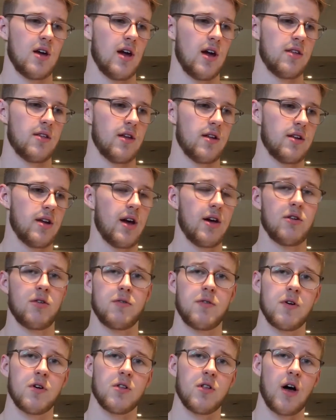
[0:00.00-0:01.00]
And then yeah, you'll
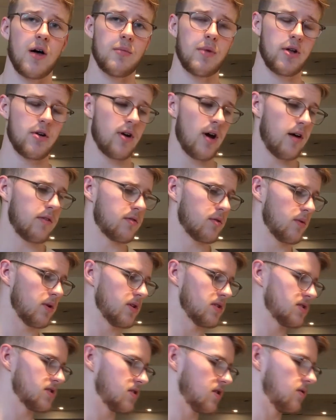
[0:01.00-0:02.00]
feel a lot better
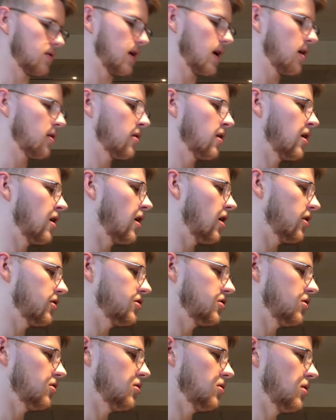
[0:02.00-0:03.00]
afterwards. So now I'll
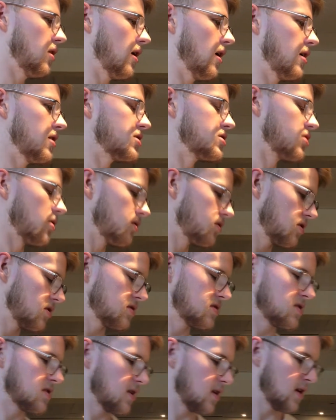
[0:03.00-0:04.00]
do
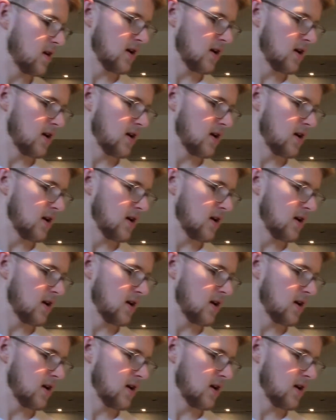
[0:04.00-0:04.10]
shoulders.